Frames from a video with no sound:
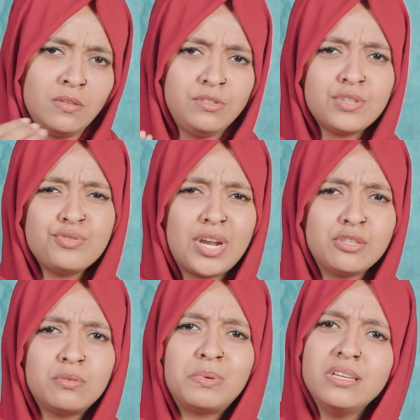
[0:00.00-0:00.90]
Just try
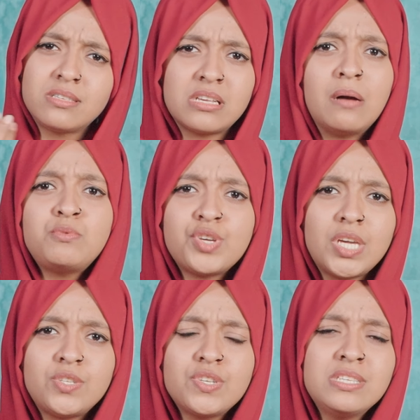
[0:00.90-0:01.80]
to bring some
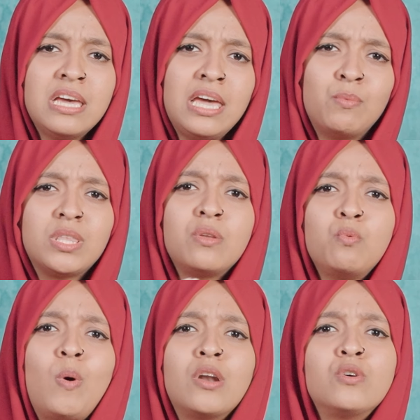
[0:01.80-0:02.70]
changes. Within
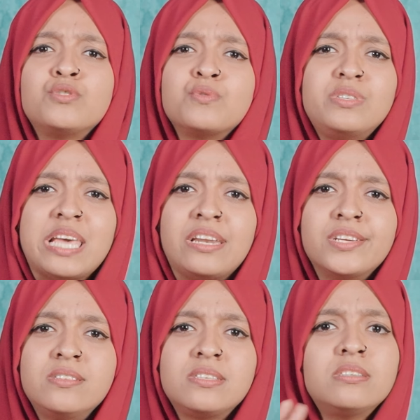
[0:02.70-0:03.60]
1 or 2
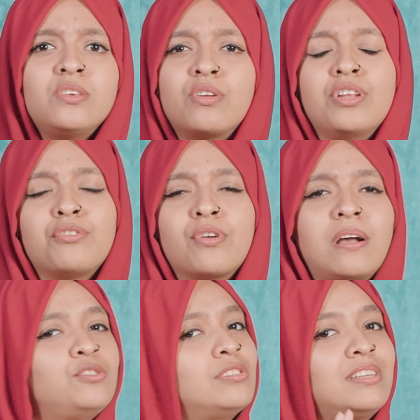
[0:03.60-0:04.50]
sentences, your
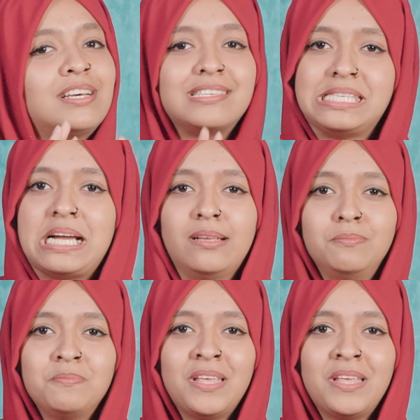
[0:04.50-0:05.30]
introduction is done.